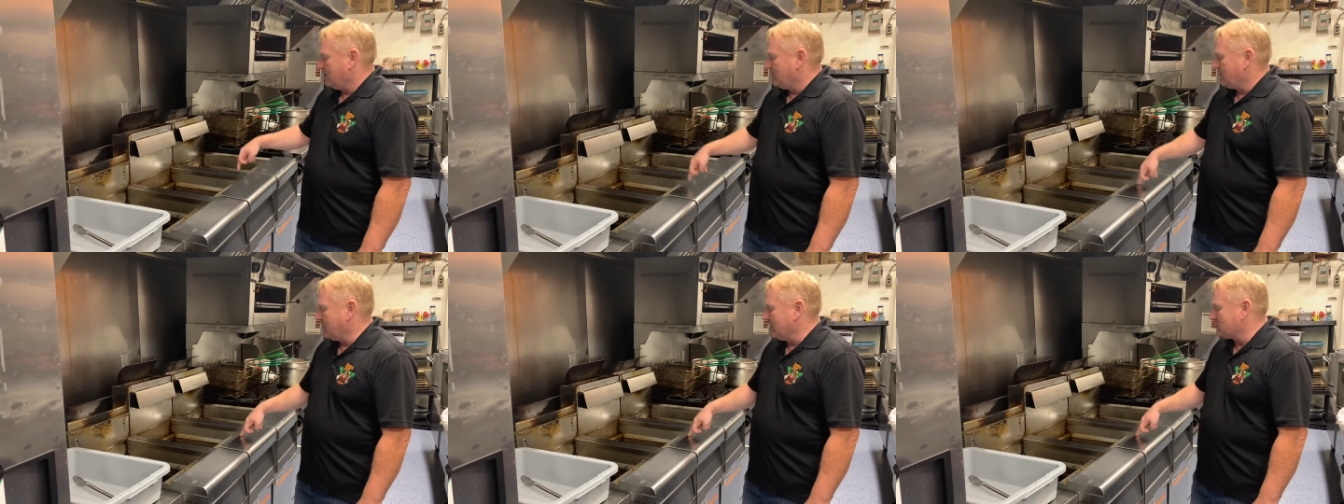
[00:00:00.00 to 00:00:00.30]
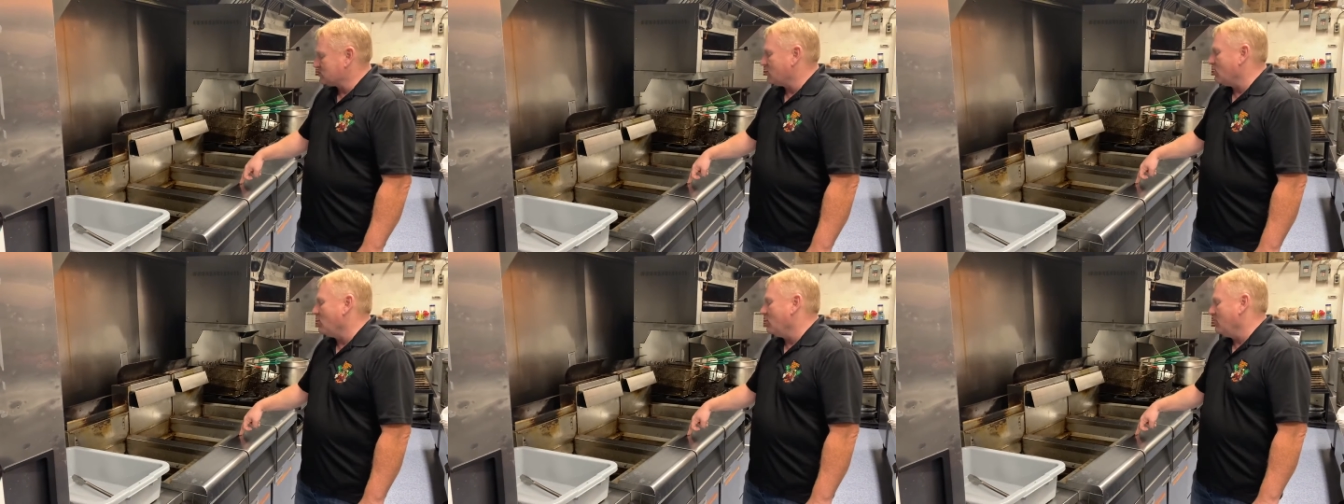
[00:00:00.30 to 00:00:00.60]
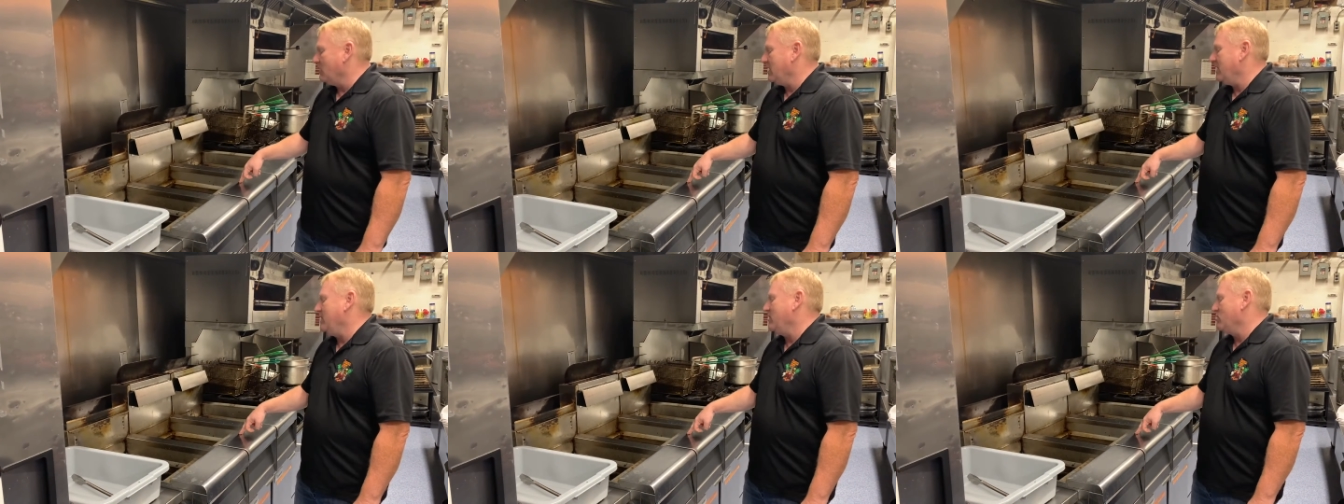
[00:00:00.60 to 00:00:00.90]
This
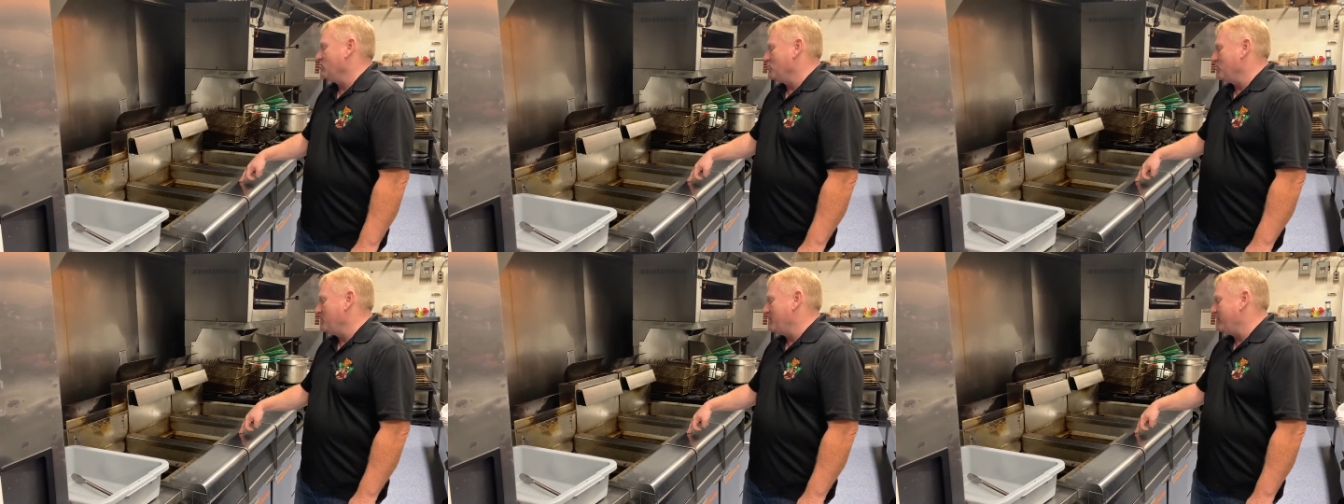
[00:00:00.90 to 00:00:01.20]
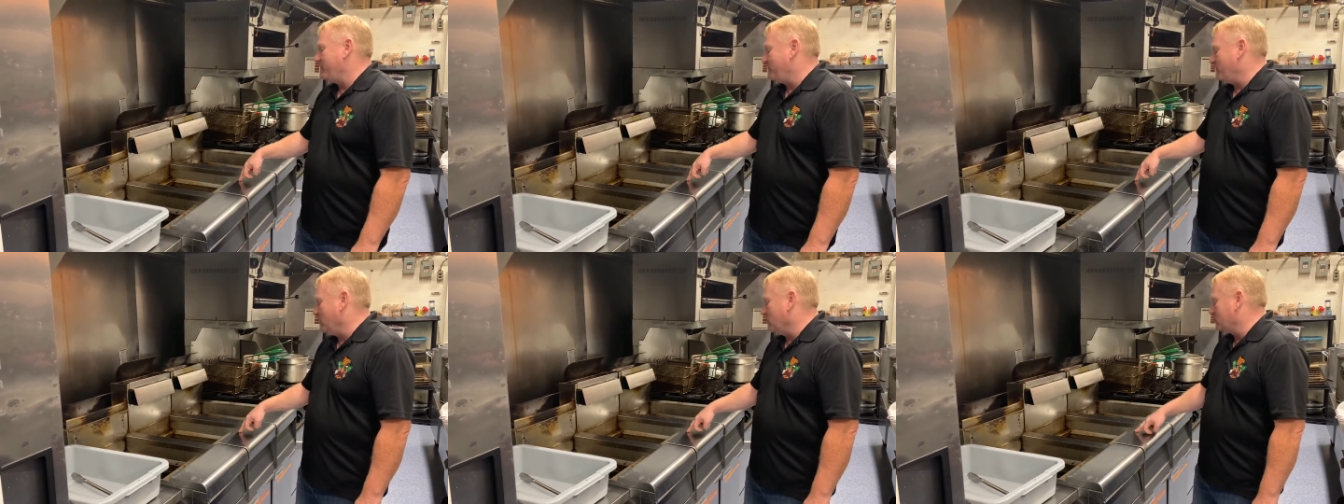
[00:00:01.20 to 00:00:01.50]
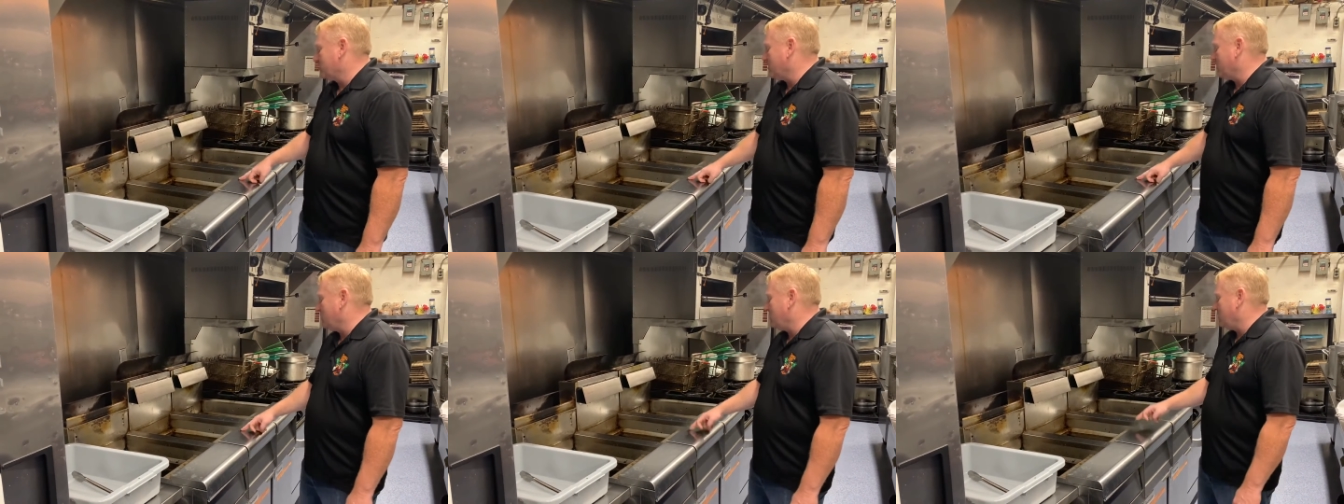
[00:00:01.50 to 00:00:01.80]
oil here will be
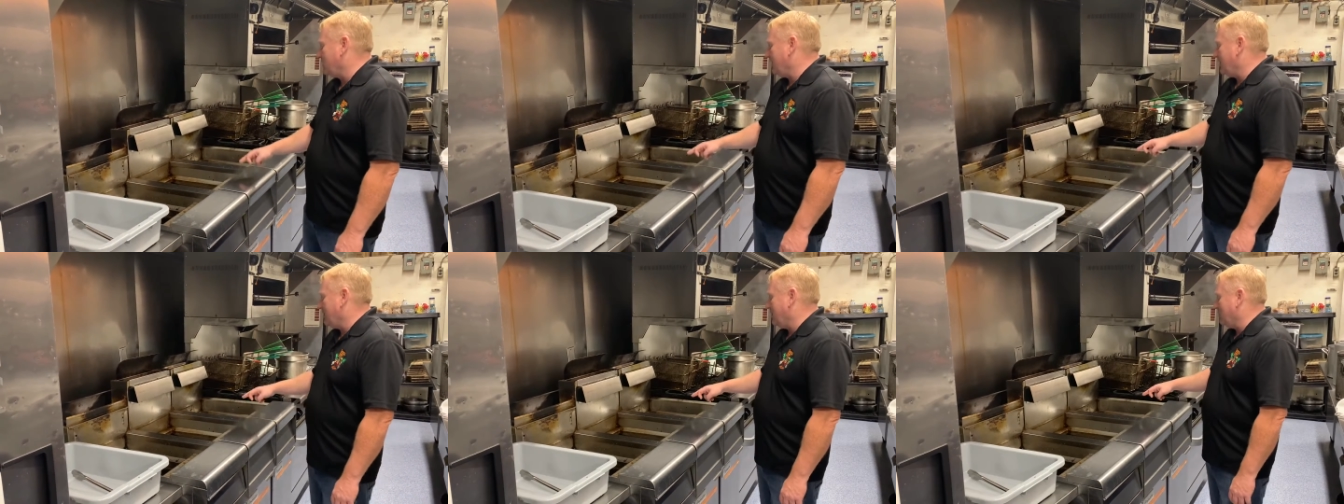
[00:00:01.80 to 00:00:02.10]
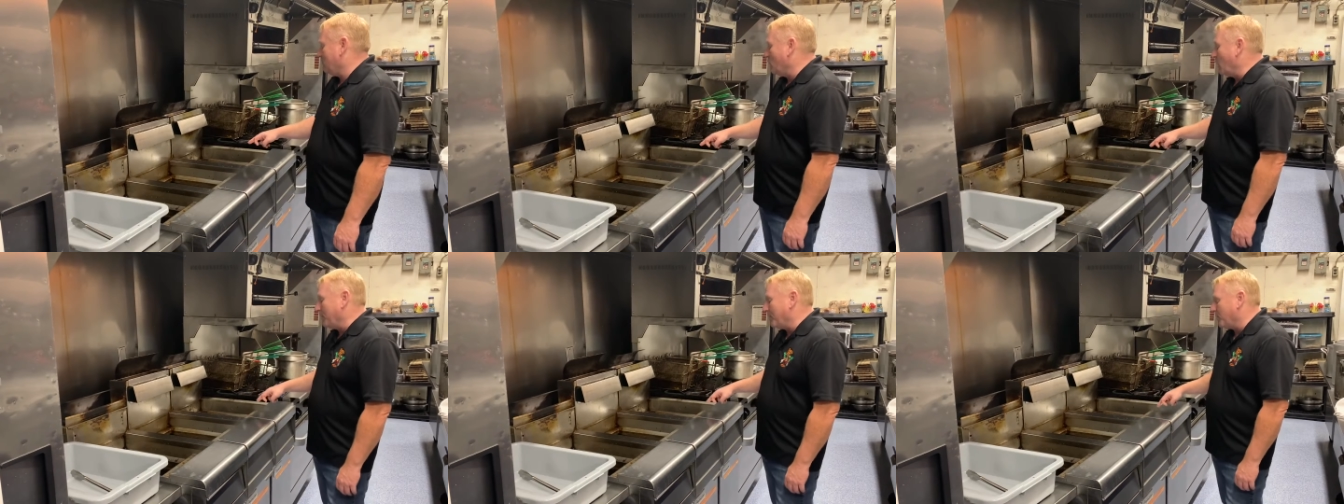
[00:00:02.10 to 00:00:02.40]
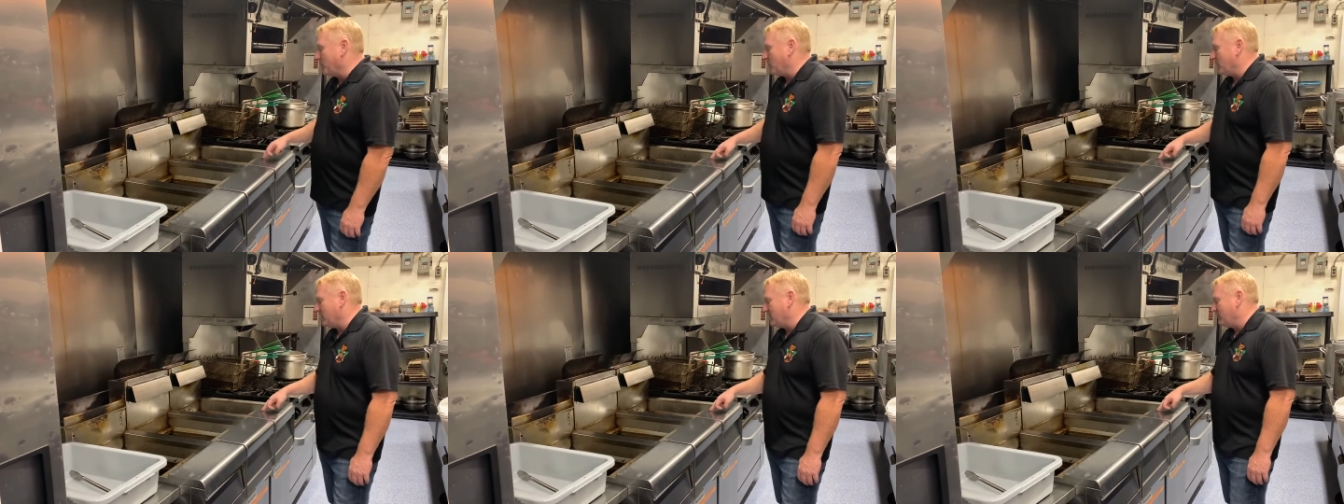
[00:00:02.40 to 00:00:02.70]
filtered and we'll
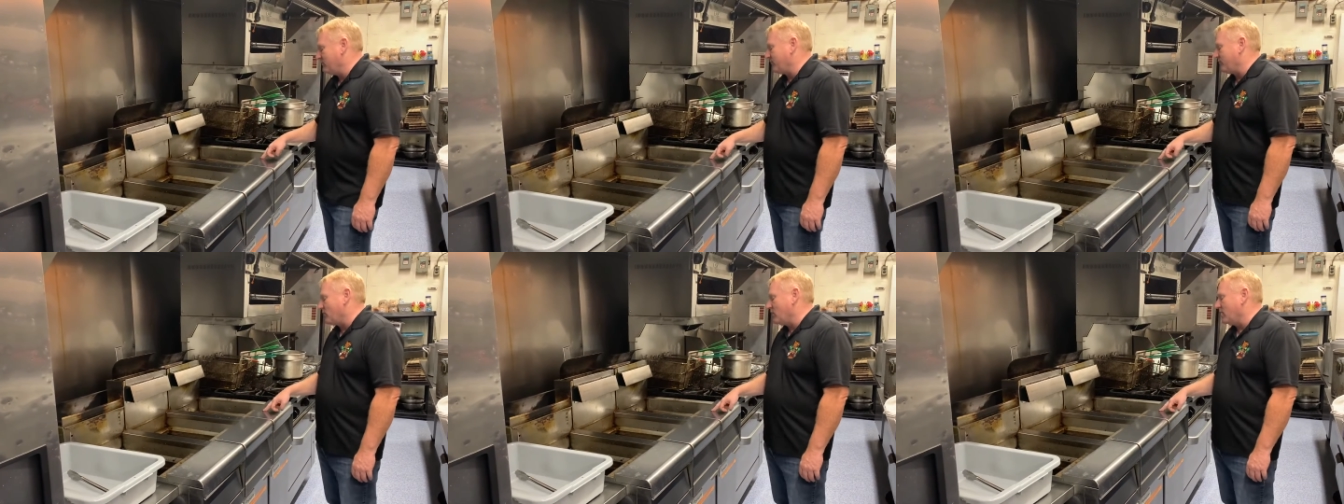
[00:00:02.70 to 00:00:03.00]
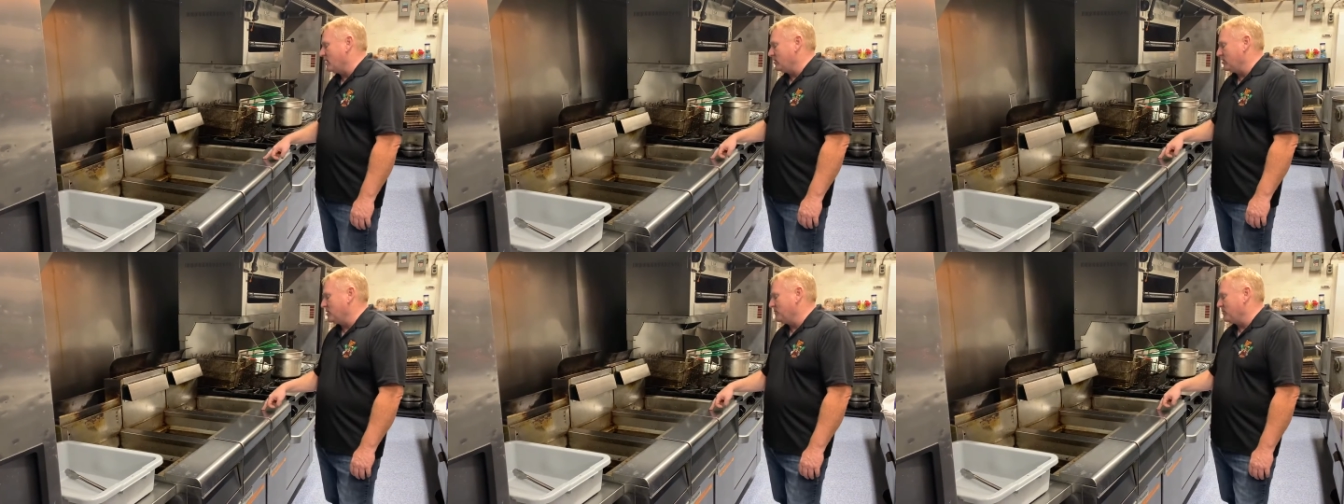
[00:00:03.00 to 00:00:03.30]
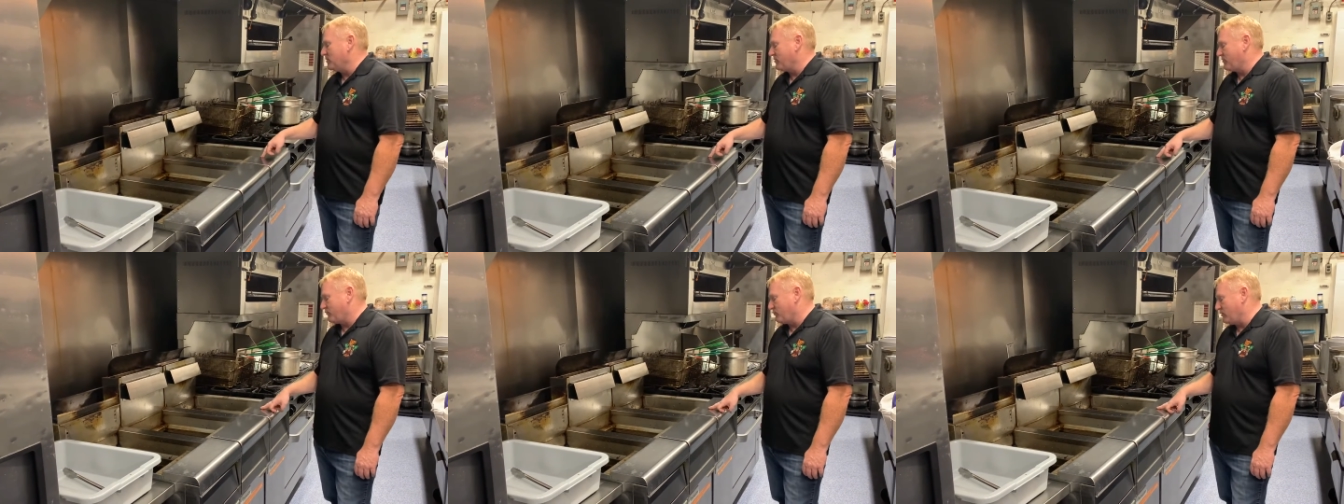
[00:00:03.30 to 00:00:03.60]
put it in fryer
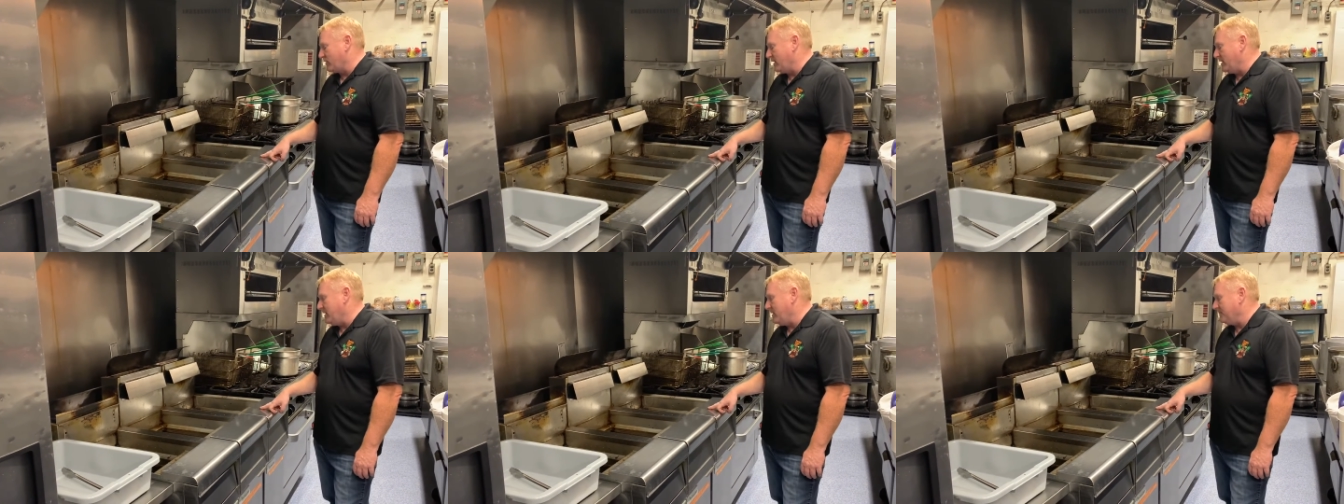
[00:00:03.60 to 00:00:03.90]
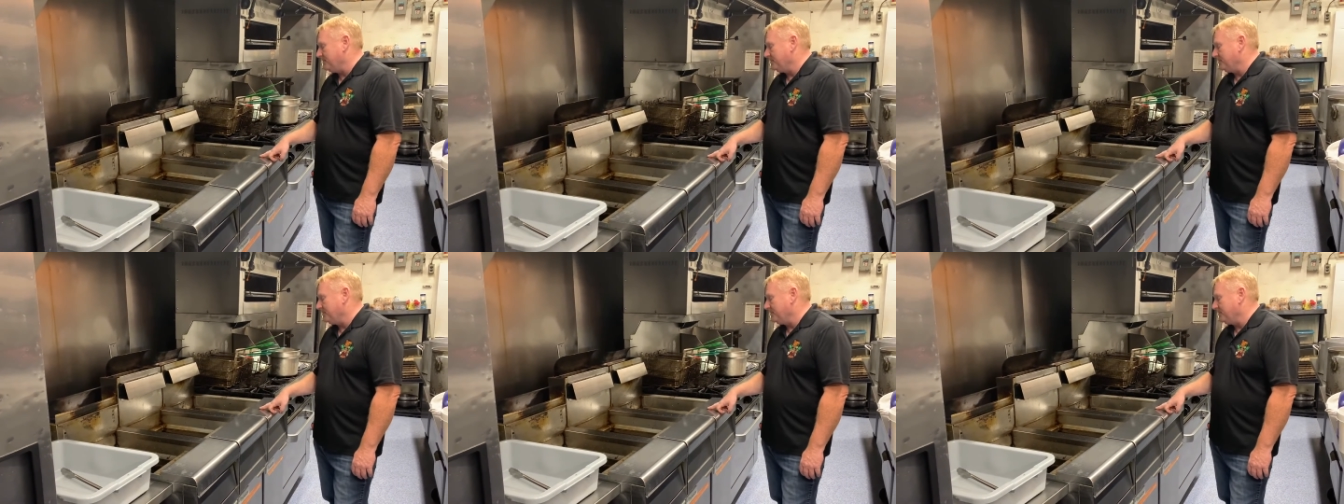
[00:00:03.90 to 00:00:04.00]
number three.